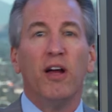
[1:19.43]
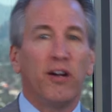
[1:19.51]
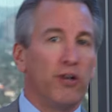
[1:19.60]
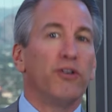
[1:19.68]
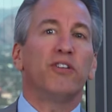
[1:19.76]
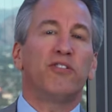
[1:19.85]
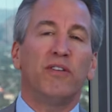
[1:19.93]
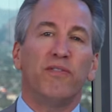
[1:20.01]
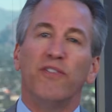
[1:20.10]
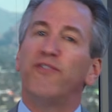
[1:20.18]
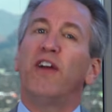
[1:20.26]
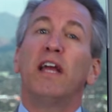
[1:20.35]
courtesy of
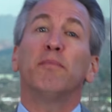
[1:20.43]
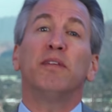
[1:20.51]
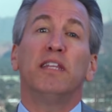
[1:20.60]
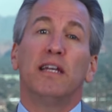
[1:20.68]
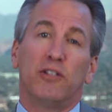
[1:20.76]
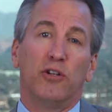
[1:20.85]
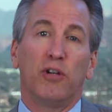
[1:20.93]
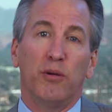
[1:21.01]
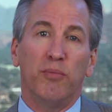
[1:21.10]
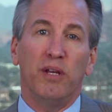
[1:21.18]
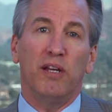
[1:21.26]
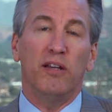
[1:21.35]
the family that took
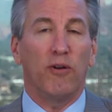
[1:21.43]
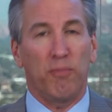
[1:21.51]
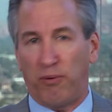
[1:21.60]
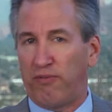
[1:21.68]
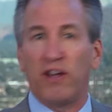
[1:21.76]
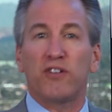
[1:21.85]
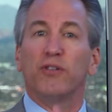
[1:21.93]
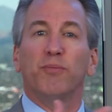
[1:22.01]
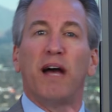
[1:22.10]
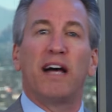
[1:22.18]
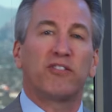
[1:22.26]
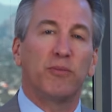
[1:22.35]
him in, or professional
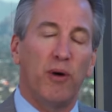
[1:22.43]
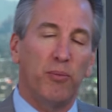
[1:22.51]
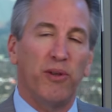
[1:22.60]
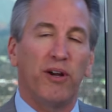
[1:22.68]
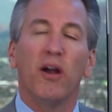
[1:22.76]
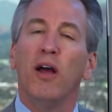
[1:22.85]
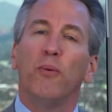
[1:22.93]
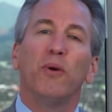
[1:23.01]
basketball player.